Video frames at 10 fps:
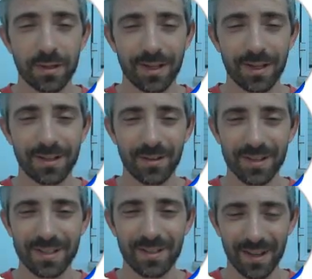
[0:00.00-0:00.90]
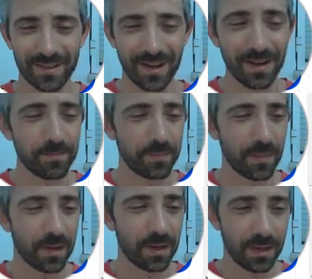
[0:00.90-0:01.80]
take notice of that. Okay,
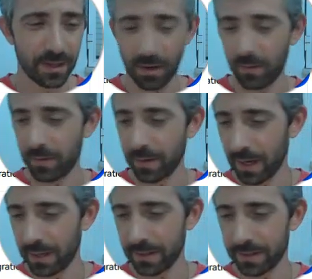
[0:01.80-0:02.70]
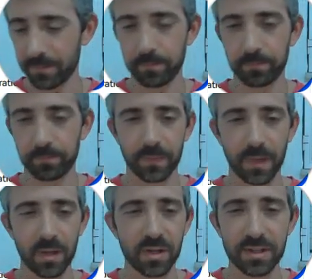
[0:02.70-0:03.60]
now guys,
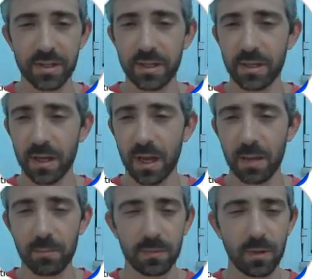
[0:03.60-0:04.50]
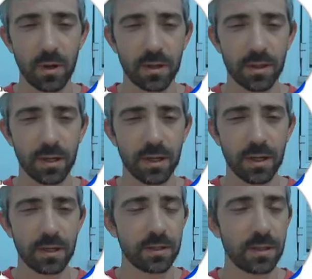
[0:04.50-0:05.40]
as you can see, I'm logged
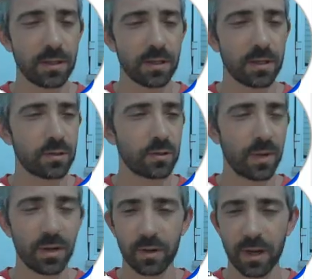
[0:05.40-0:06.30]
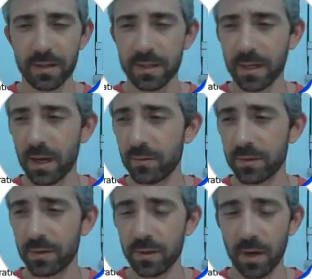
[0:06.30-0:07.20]
in to my OKX account.
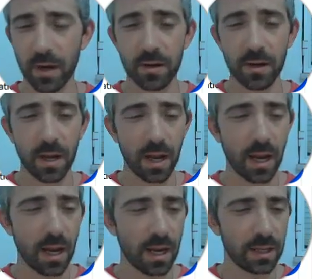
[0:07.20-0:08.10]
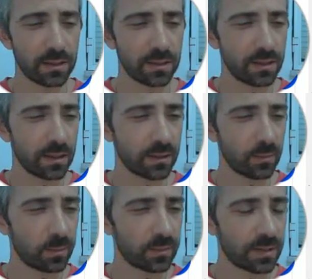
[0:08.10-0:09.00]
Okay, and at the
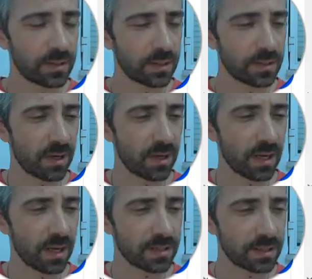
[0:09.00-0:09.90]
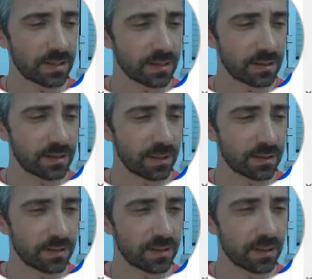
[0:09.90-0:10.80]
moment this is my assets
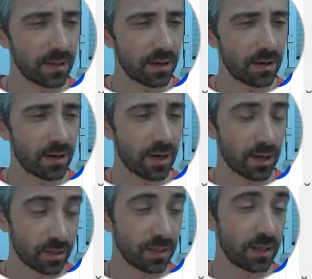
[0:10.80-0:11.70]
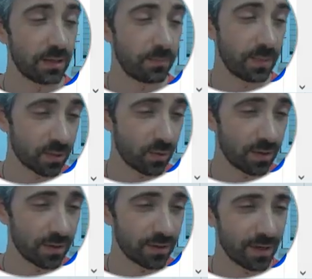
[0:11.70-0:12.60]
that they are actually in
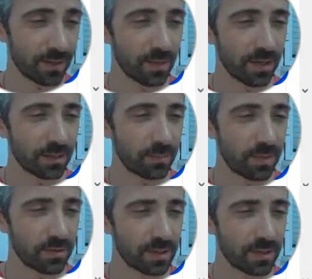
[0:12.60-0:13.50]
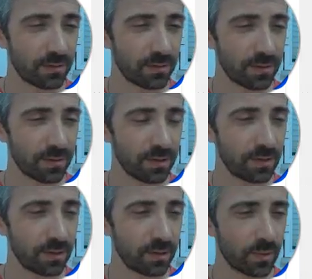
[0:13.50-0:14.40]
Bitcoin. Okay, but it appears here in
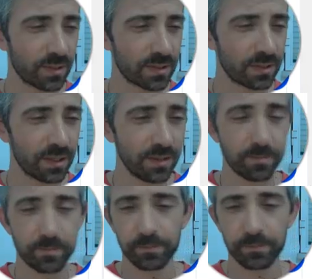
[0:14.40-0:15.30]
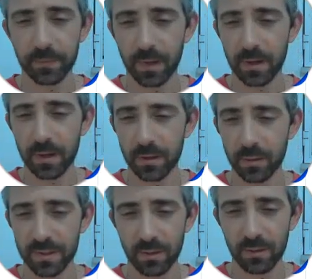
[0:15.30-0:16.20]
USDT. Okay,
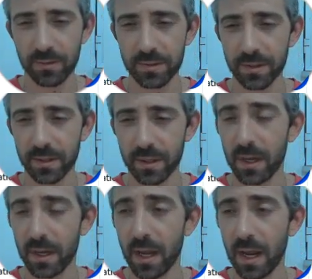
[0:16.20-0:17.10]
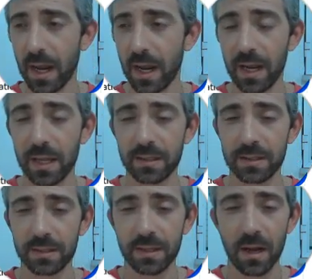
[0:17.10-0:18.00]
US dollars. And
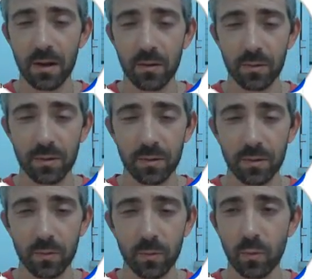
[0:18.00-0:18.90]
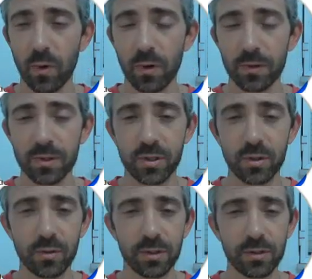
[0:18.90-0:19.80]
now what
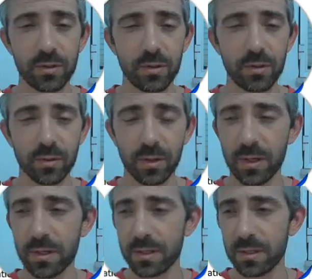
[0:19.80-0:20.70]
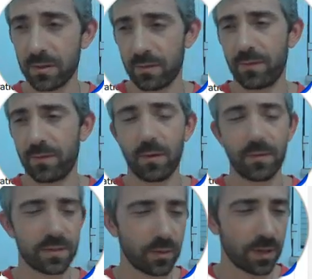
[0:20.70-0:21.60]
you need to do is,
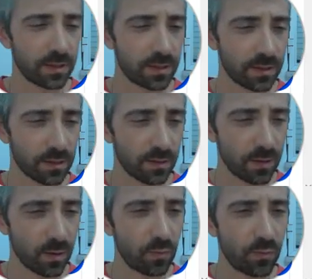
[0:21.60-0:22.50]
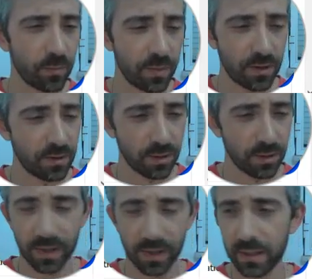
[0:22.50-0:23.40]
obviously you can go from here
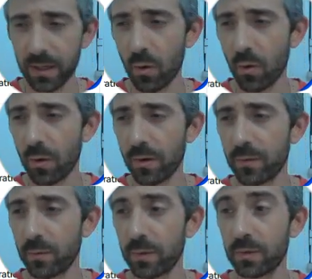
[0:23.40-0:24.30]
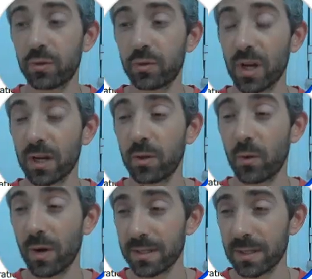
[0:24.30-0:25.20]
directly, or if you want to check
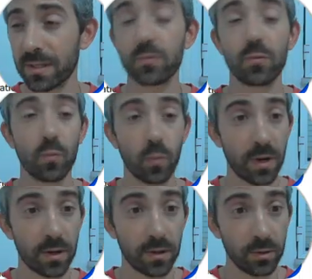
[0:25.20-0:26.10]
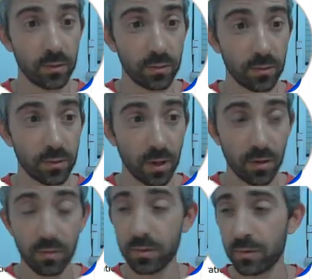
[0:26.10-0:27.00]
your assets, where you
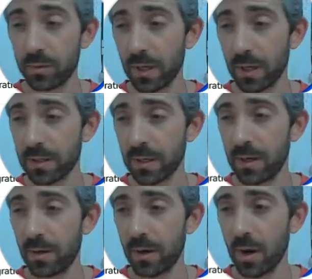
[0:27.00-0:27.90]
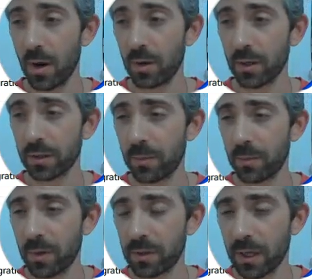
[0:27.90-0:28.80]
go to do that, here on the
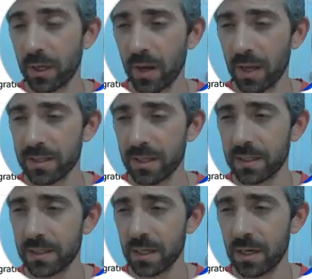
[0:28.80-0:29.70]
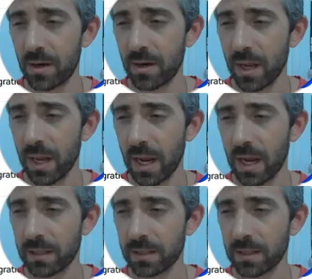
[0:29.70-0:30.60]
top you click on assets here
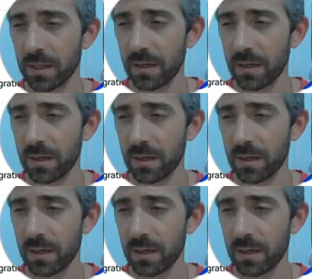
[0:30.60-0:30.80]
and